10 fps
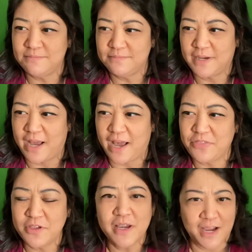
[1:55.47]
I
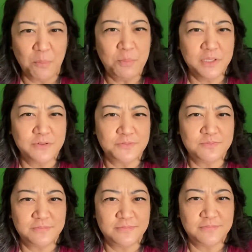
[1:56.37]
think a couple of
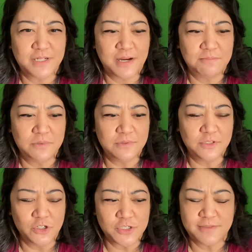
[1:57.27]

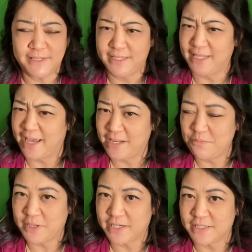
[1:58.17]
looks did land
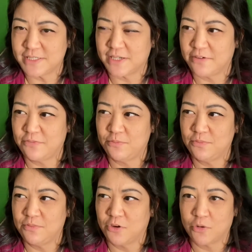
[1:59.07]
because of
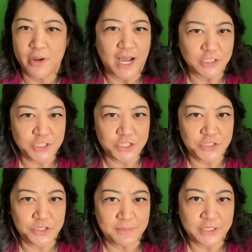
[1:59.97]
her reaction
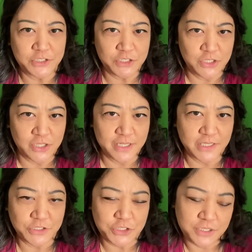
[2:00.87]
to them. Like, she'd look and
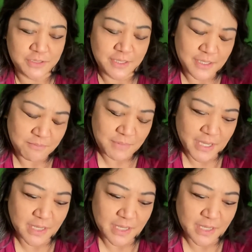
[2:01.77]
then she'd make